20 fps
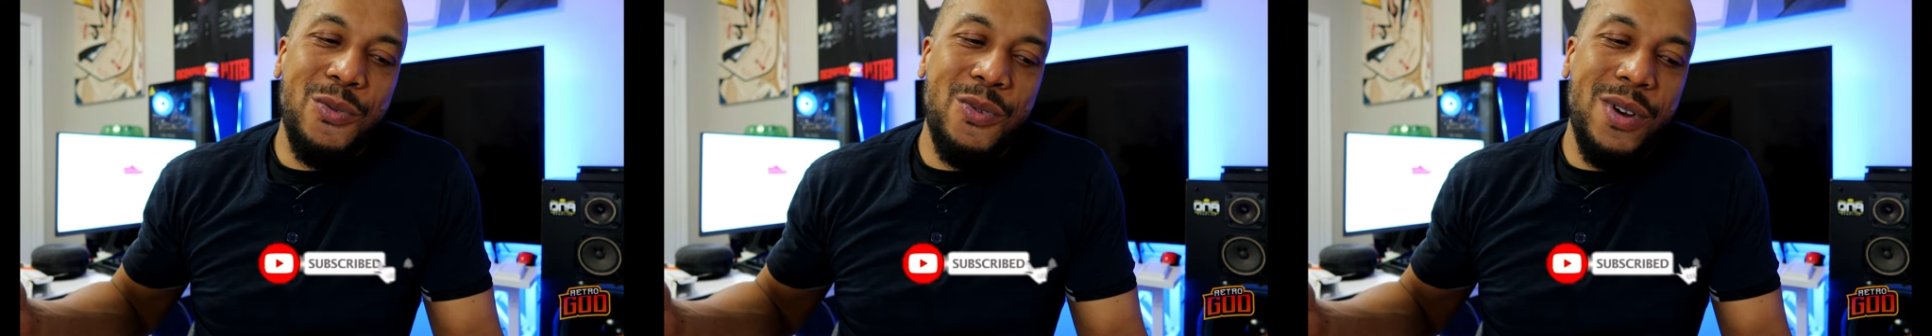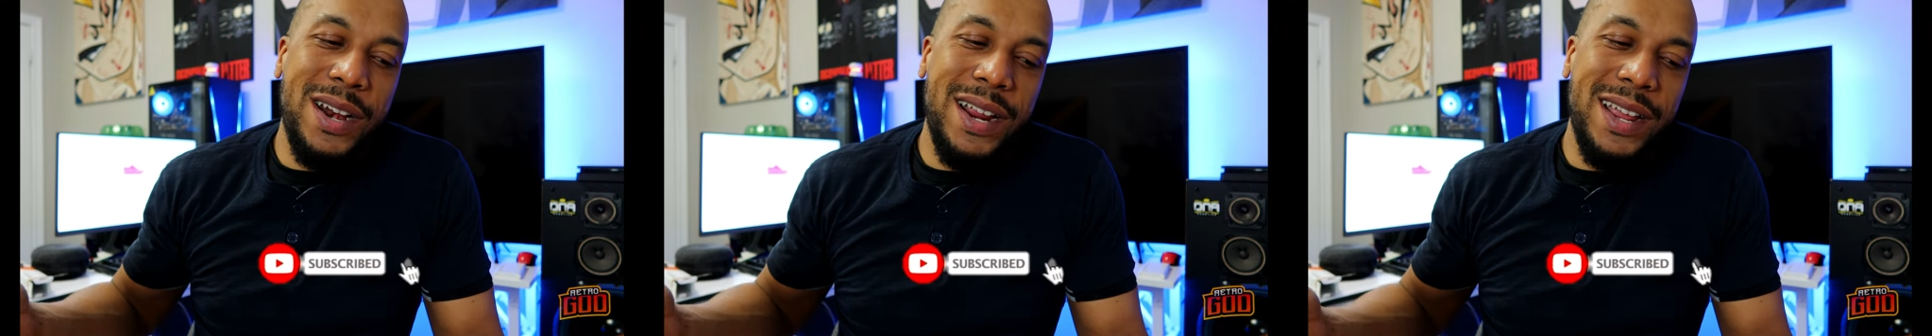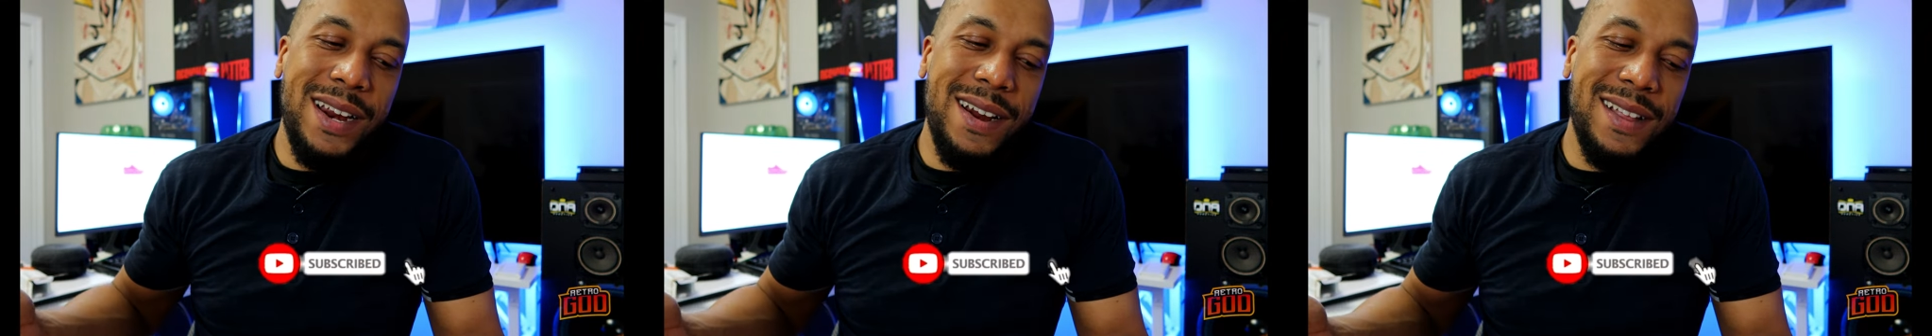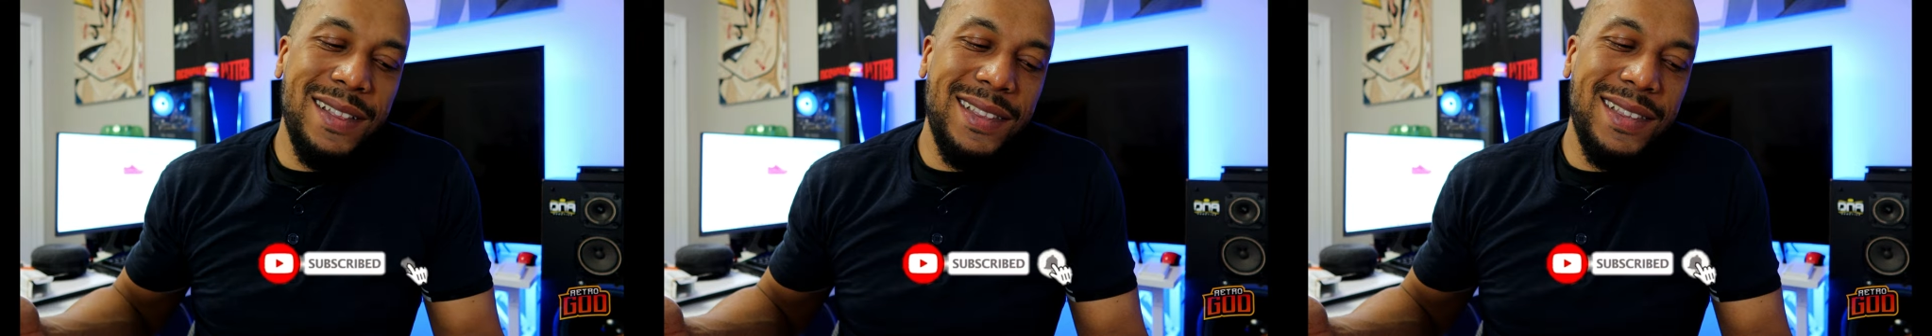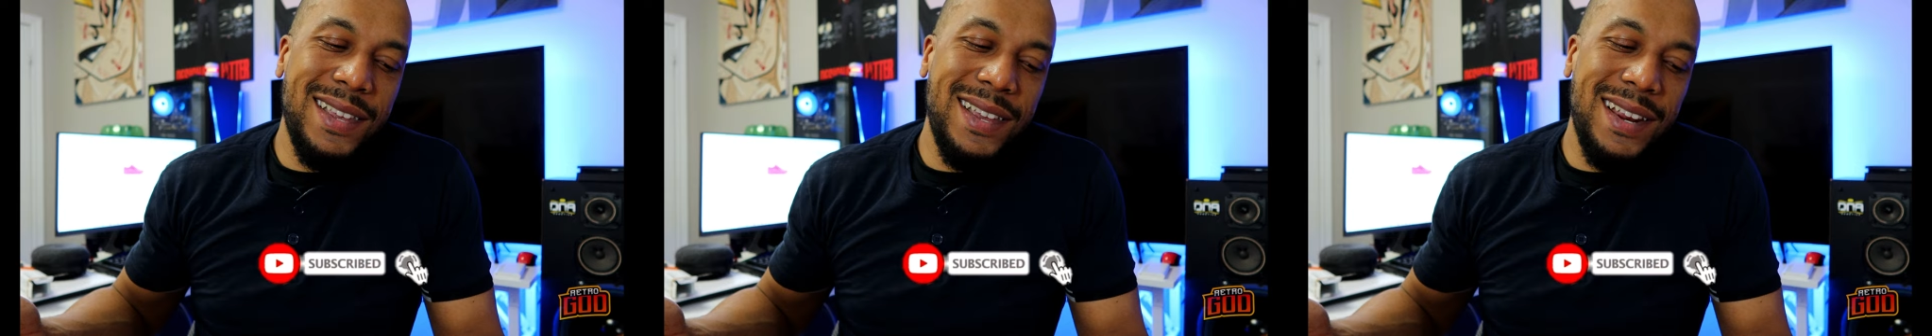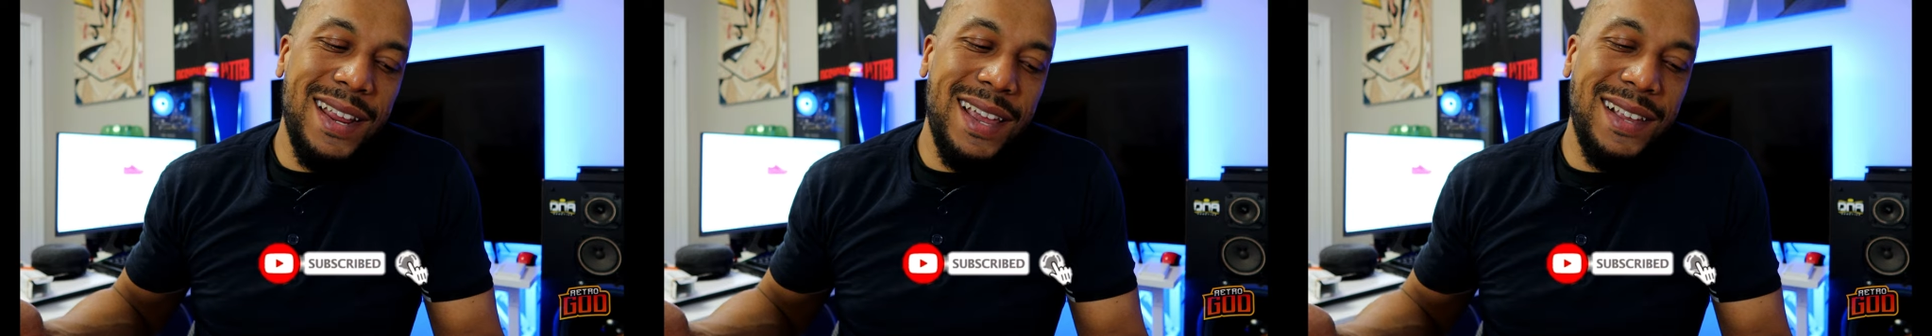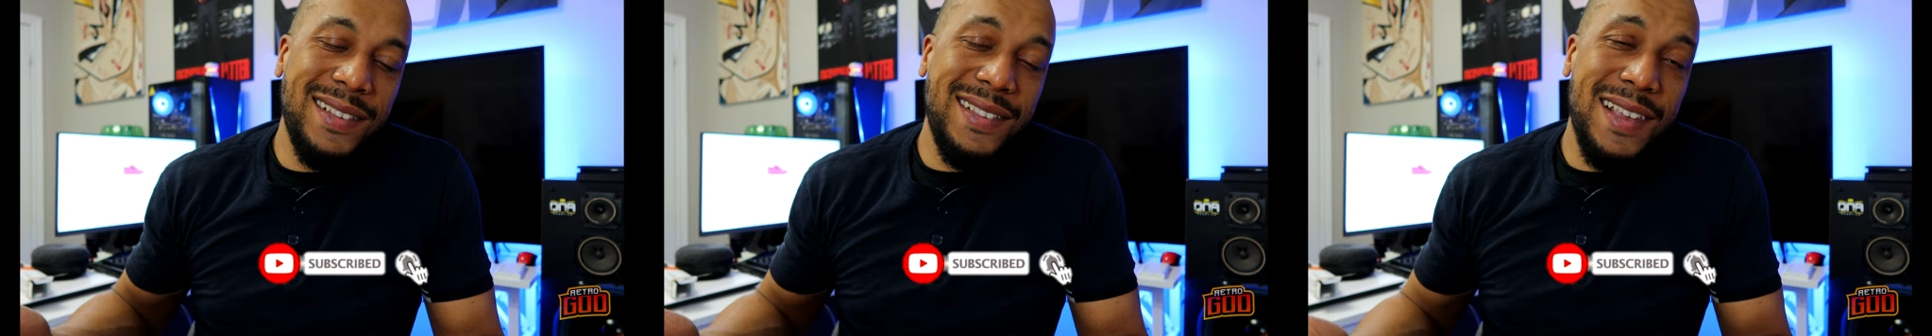one and on
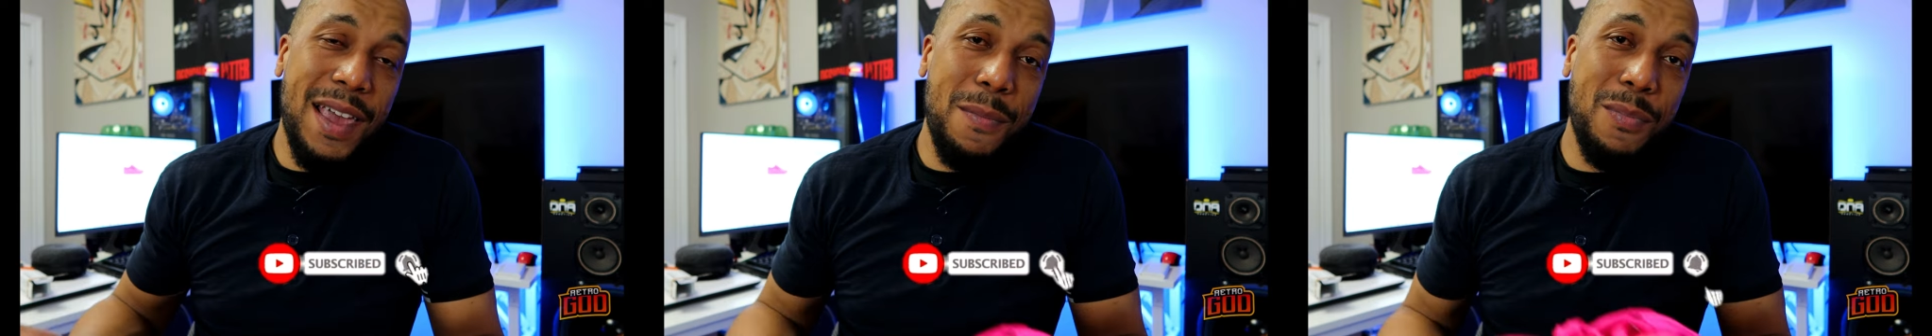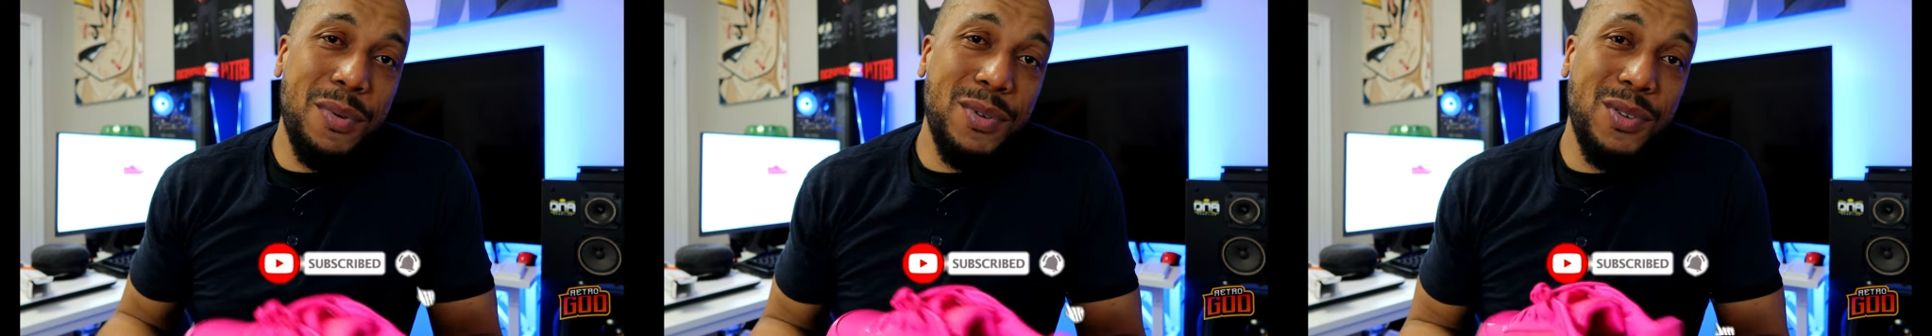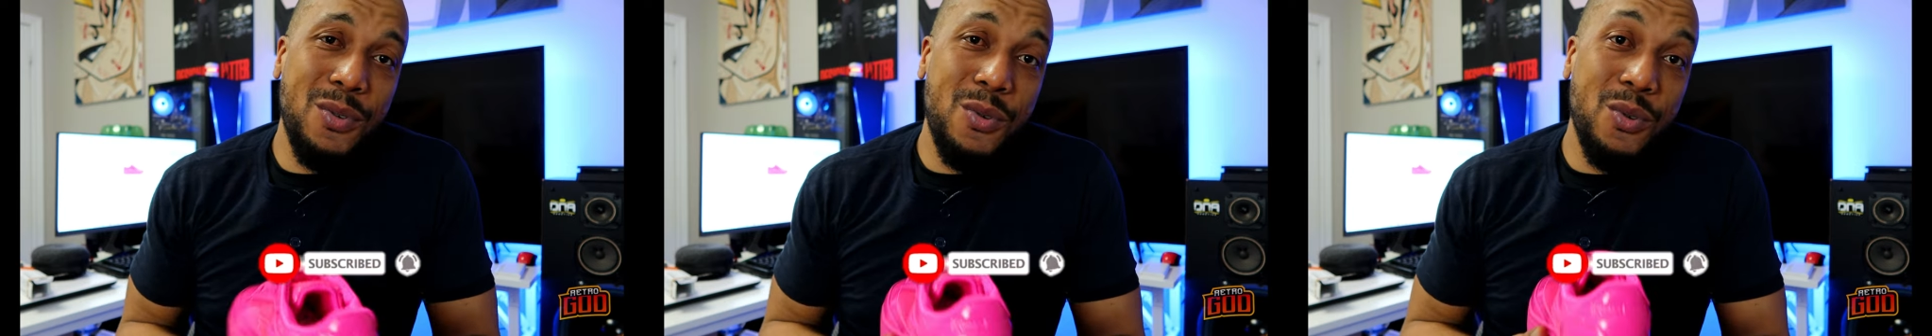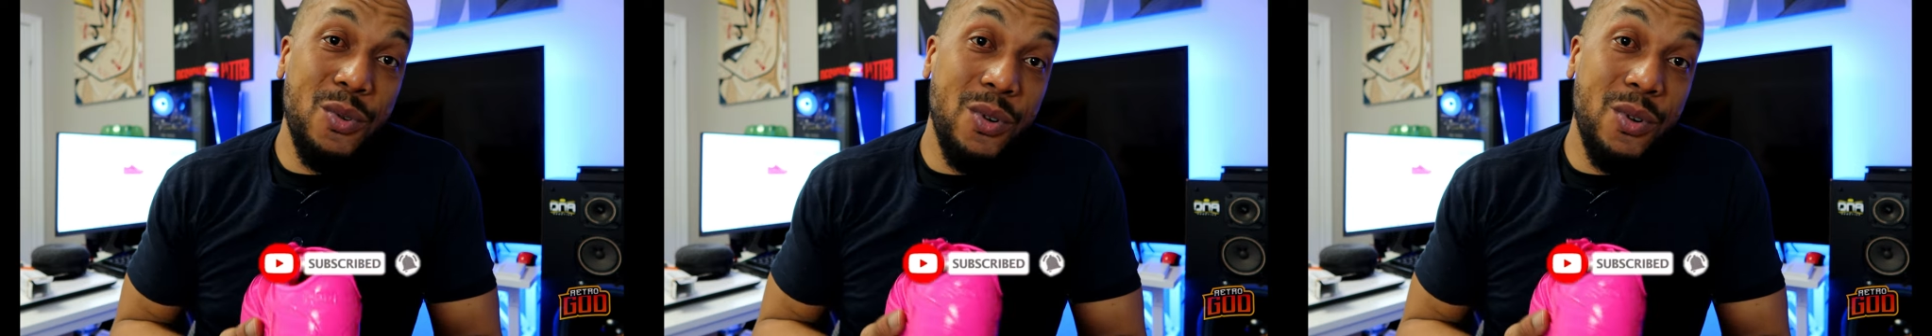today's episode we're